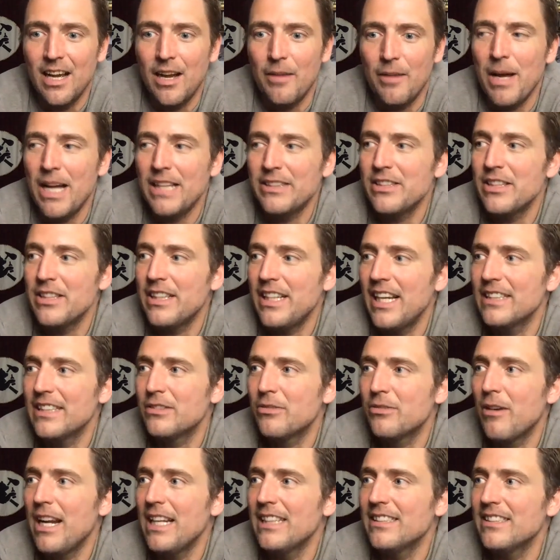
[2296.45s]
Imagine
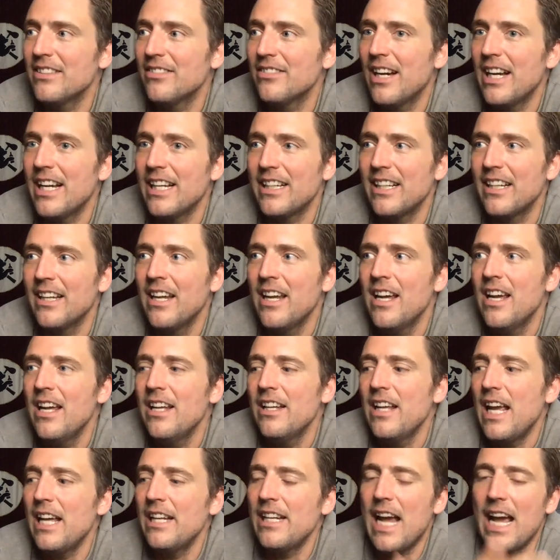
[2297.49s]
kids raised in like,
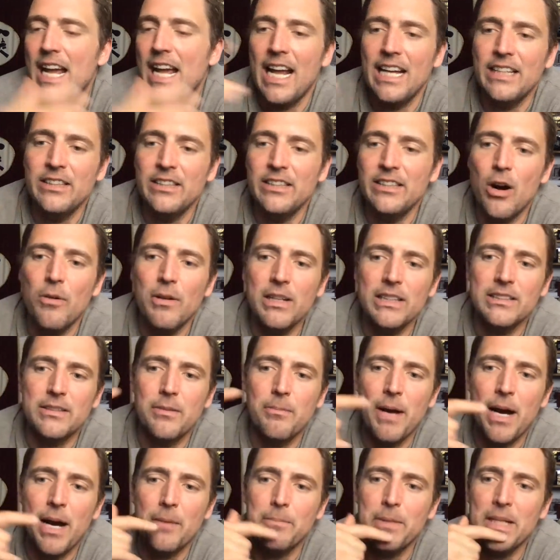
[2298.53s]
and I know it's
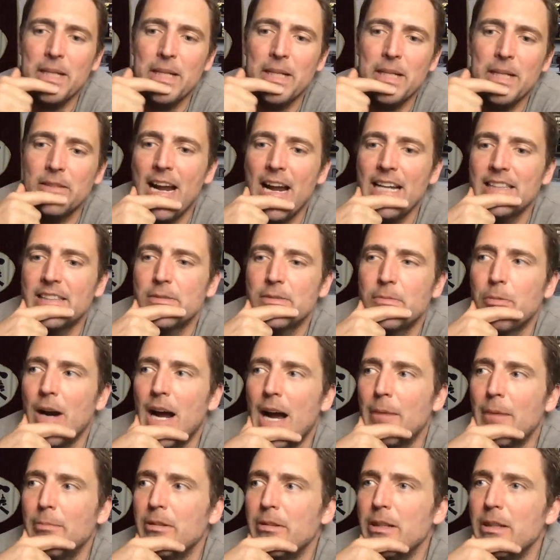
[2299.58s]
about being raised
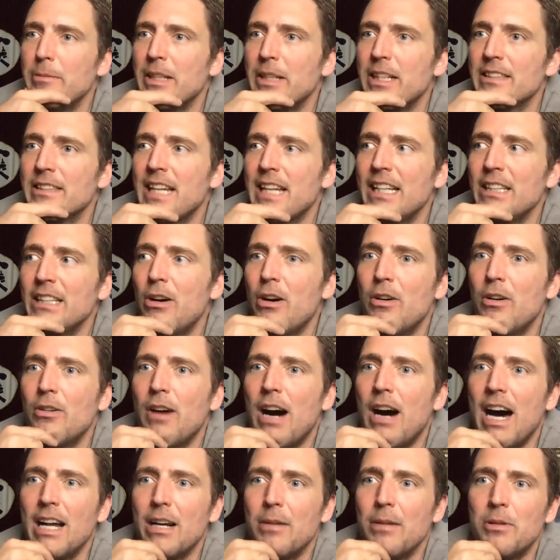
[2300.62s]
properly, because I know a
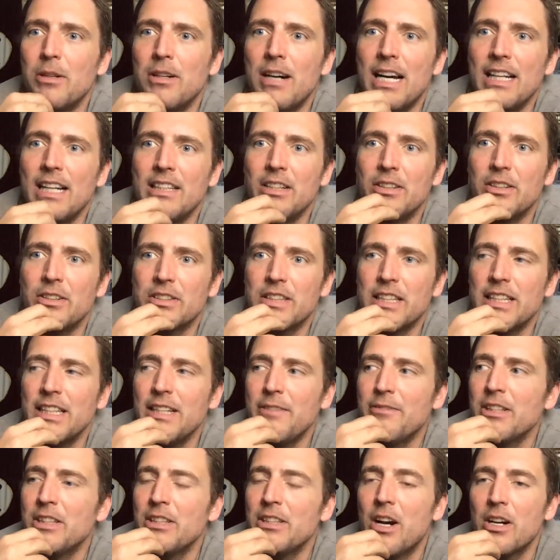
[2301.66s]
lot of millennials and
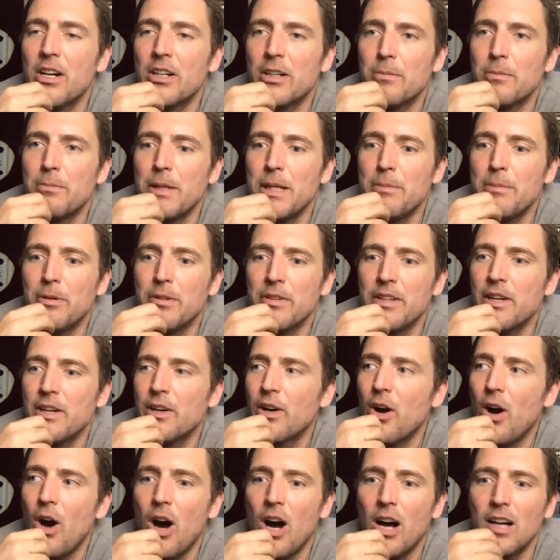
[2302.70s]
even younger people that
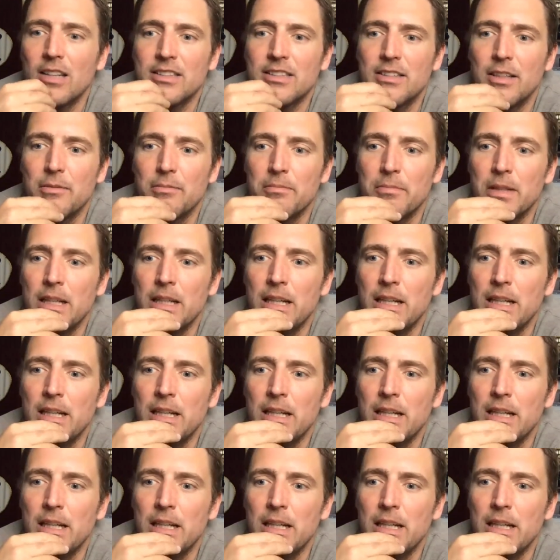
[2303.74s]
are awesome.